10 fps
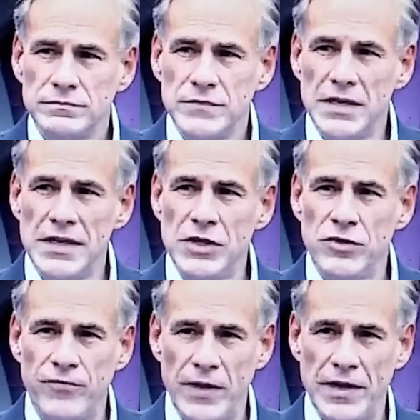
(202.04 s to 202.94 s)
that
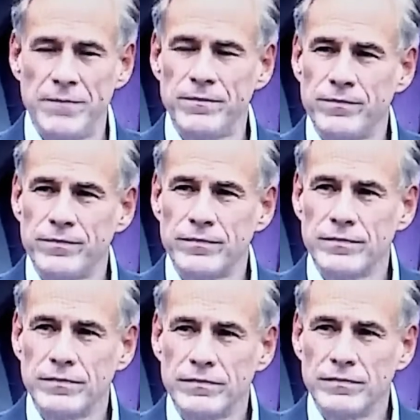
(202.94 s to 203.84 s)
neither freedom
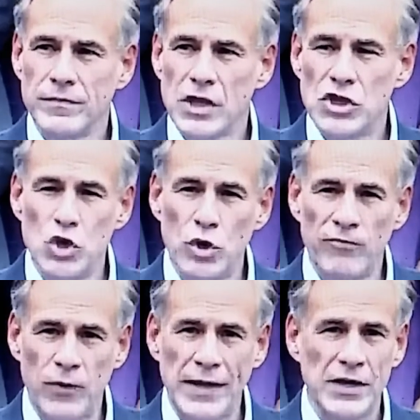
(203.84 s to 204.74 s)
nor
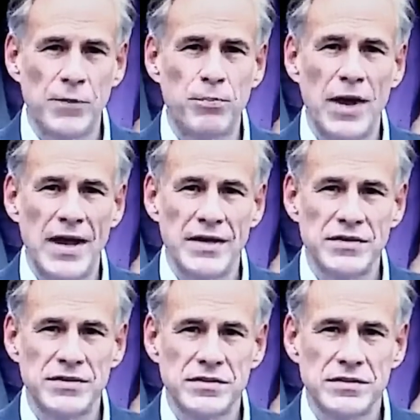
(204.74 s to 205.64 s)
free
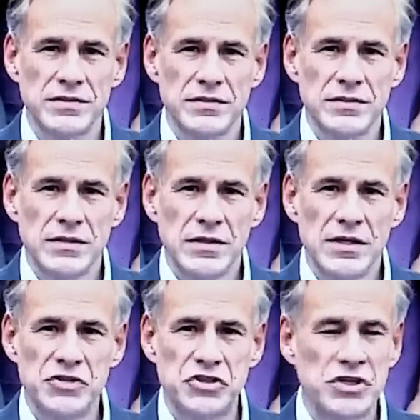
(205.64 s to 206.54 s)
enterprise
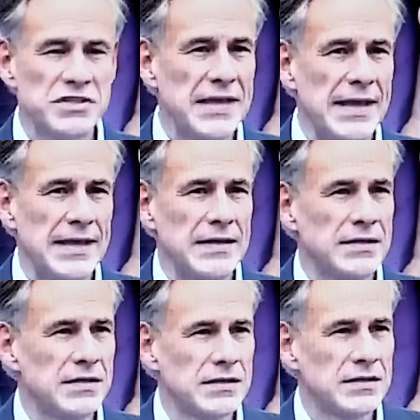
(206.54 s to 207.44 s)
is
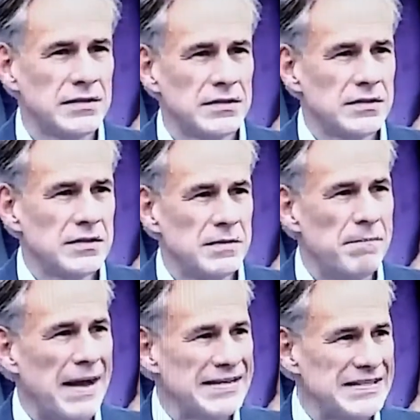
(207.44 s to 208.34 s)
contained
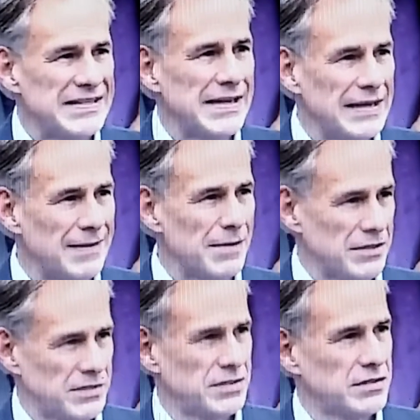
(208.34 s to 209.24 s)
by city
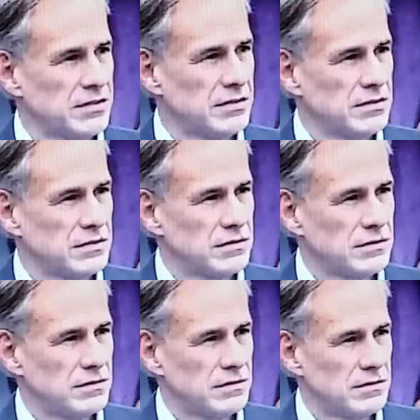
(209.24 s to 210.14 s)
limits.
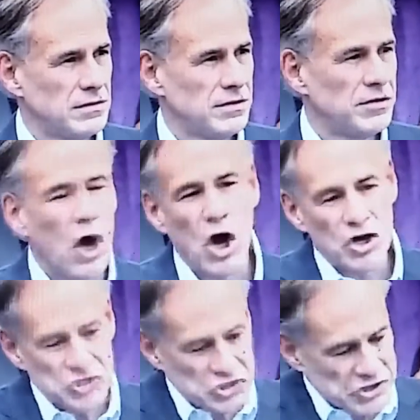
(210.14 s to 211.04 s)
The
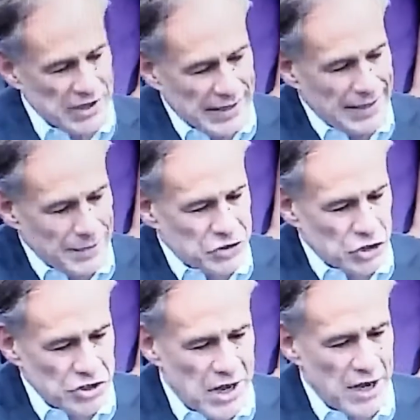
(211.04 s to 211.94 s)
Austin city limits
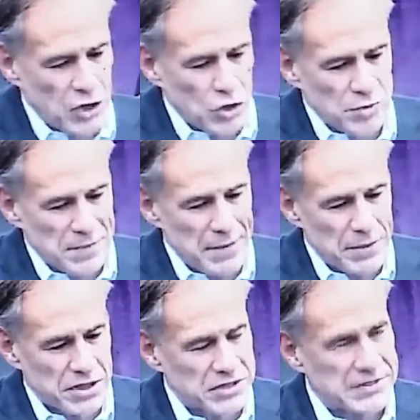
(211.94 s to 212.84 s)
are not going to be able
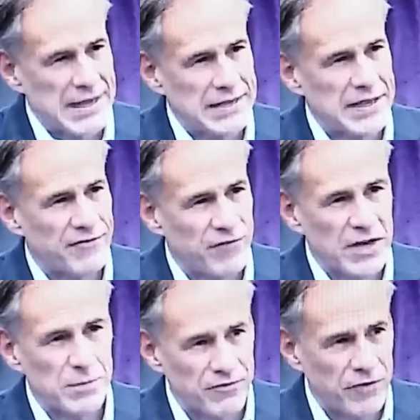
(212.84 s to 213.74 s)
to contain that
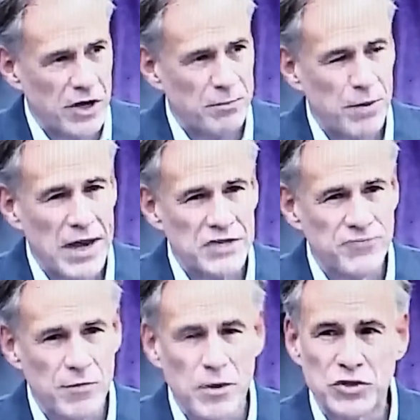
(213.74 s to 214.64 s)
freedom and free enterprise
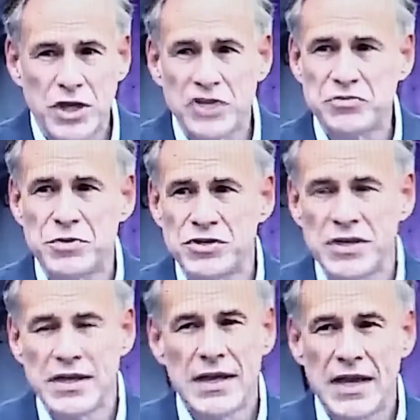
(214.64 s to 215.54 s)
for both customers
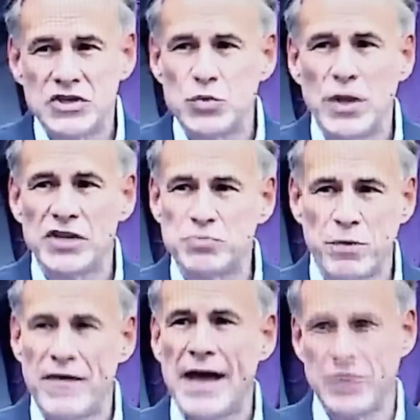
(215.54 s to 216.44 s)
as well as
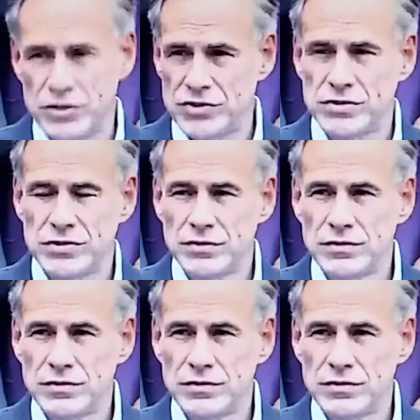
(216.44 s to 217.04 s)
providers,